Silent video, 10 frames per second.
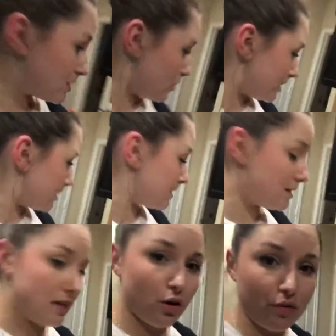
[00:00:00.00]
is going to
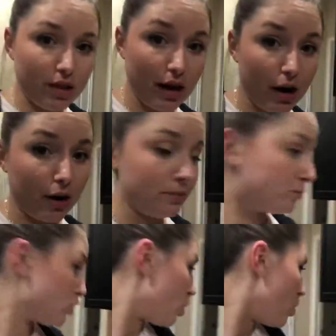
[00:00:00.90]
sit over there,
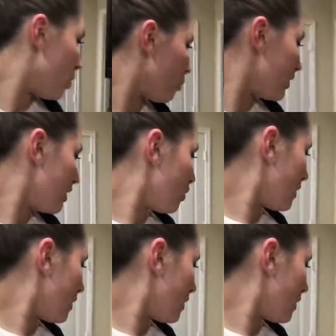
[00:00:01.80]
we are